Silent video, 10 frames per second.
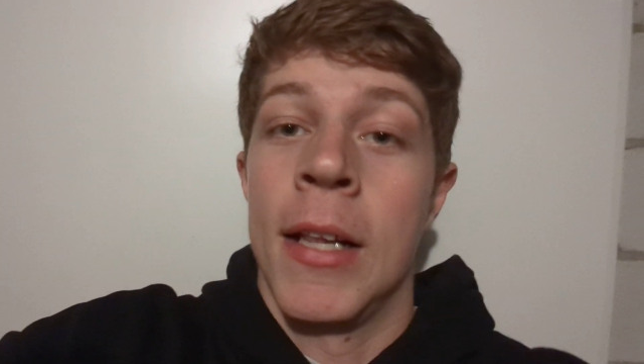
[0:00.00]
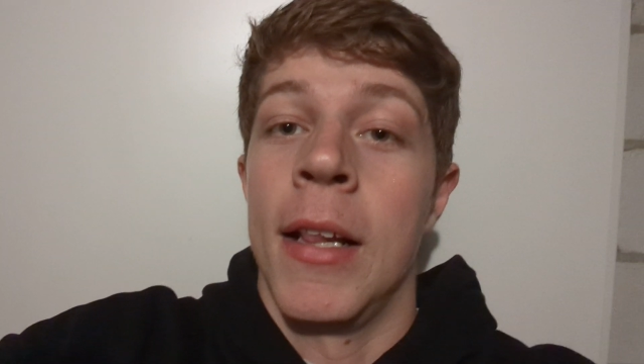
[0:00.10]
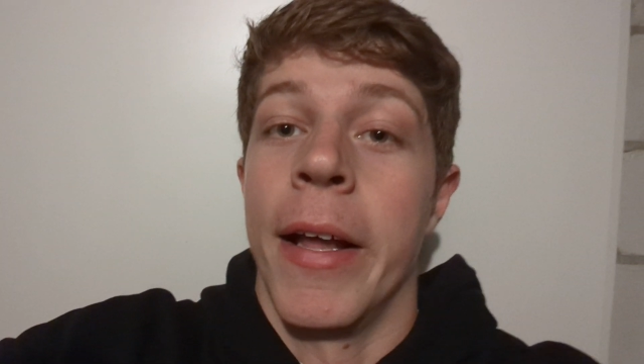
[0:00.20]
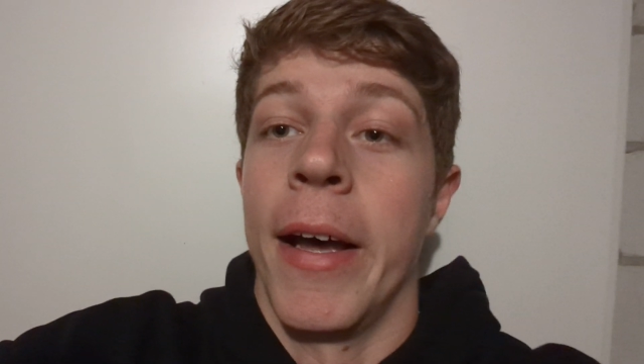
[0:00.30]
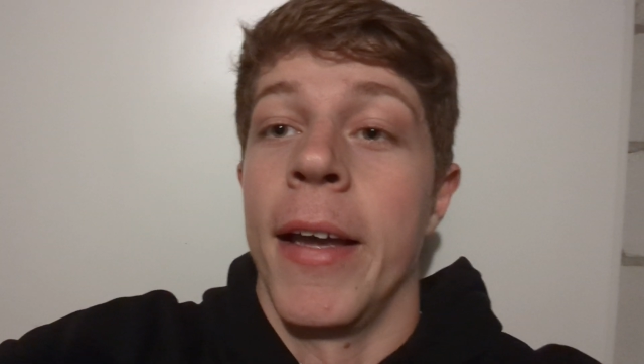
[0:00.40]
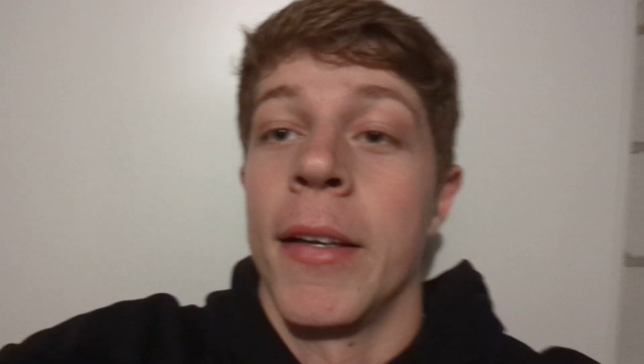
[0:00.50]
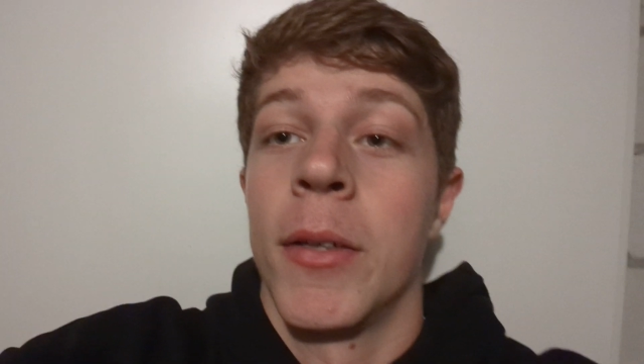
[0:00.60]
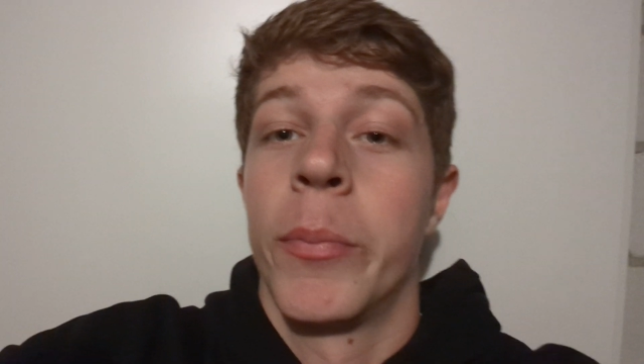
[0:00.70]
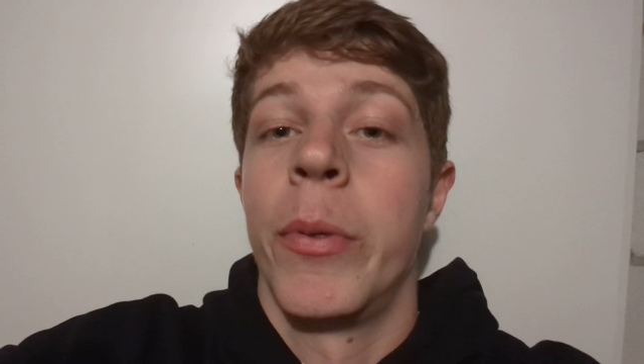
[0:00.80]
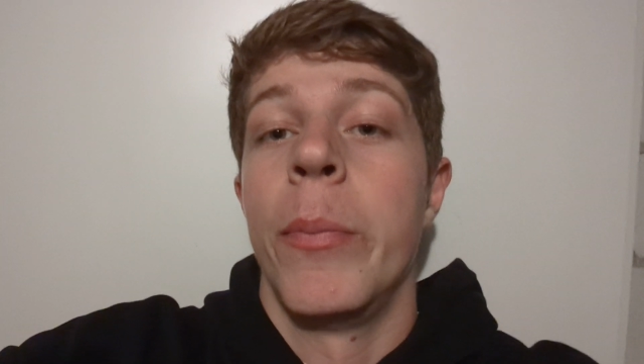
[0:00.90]

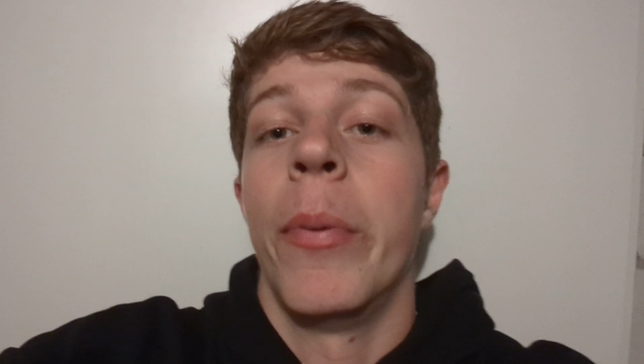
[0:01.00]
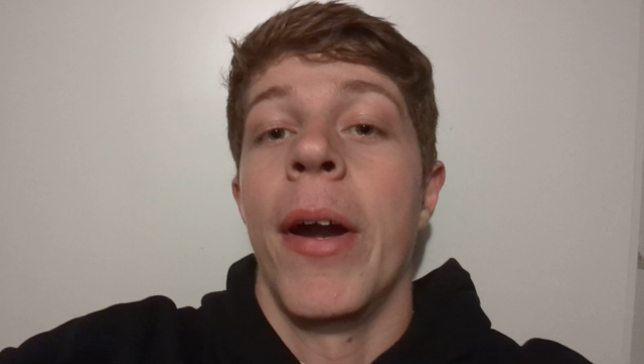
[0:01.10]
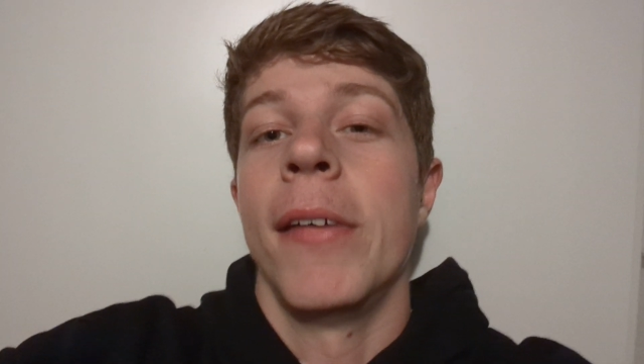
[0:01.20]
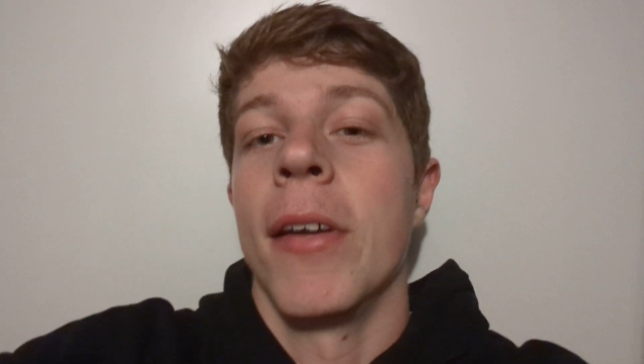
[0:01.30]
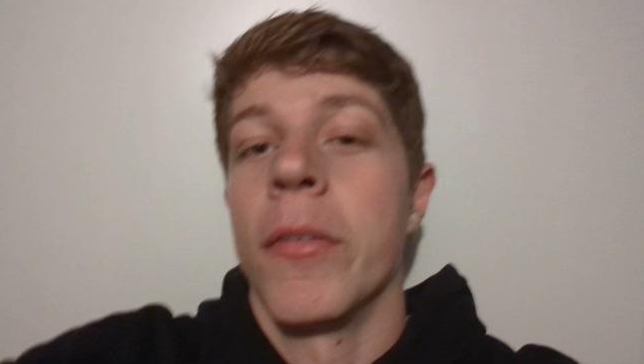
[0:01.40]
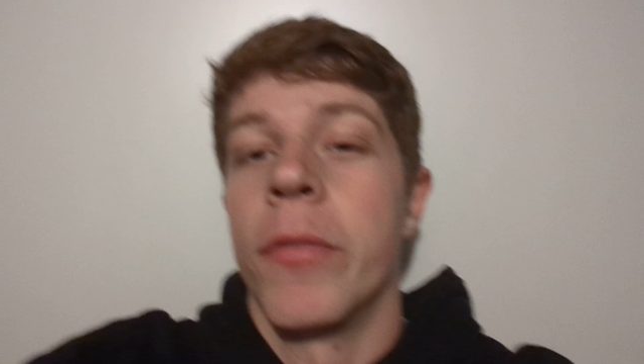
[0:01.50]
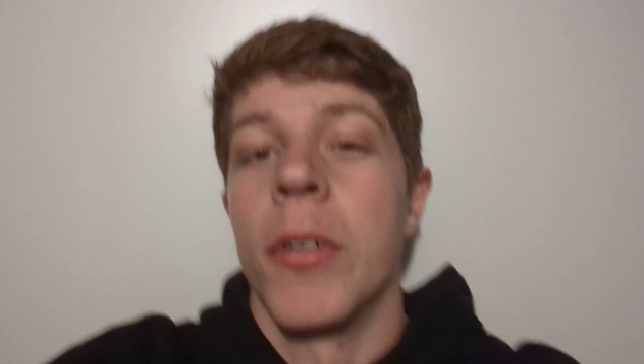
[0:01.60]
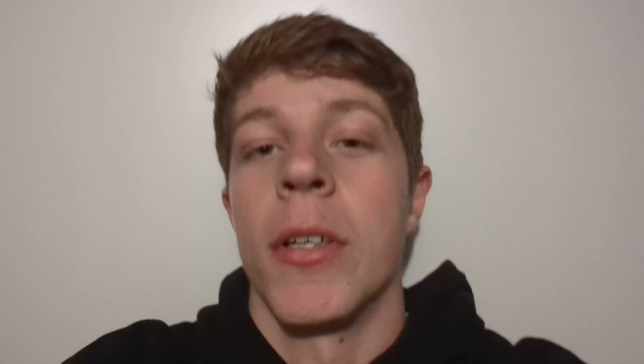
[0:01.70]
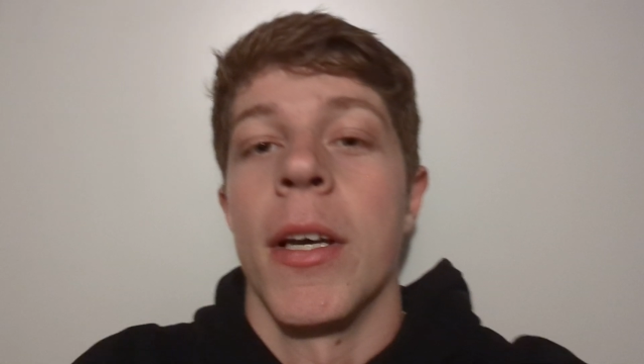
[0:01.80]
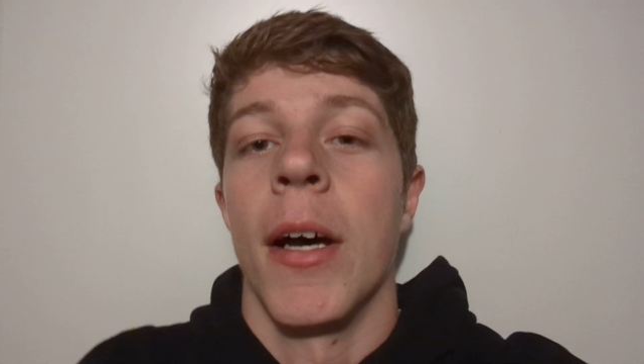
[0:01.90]
like preparing
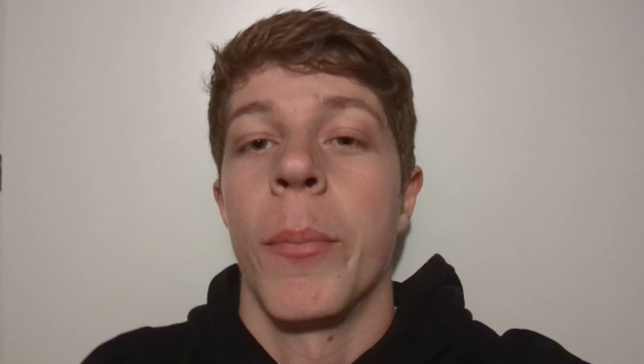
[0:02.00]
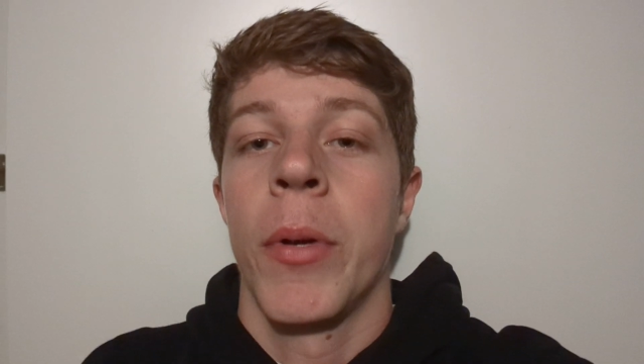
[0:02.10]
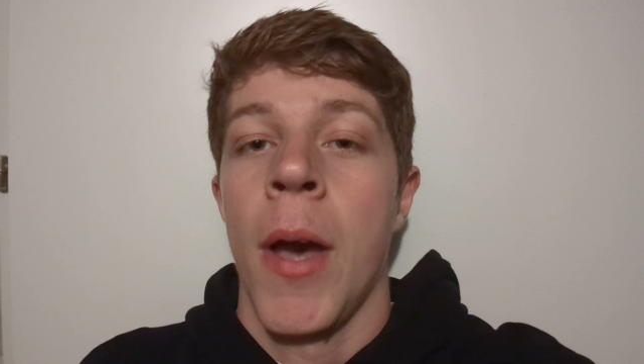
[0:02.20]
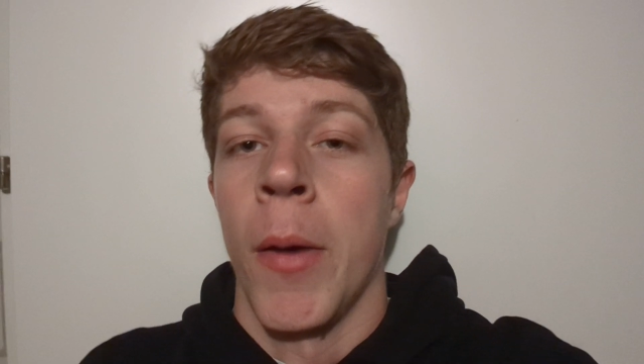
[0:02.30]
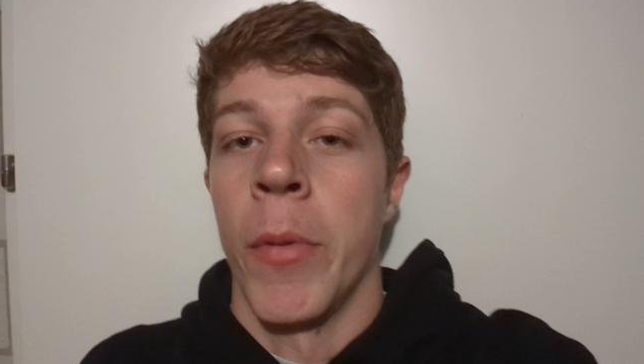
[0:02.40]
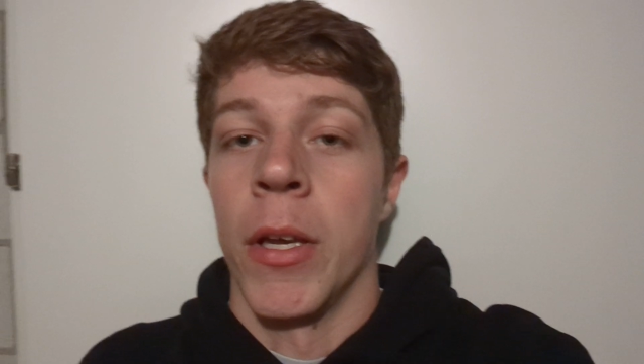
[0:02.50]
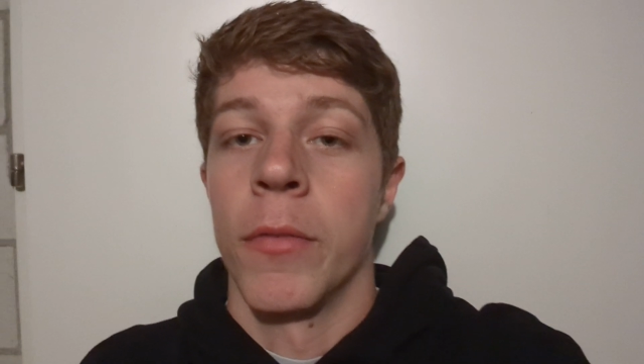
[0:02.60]
for the upcoming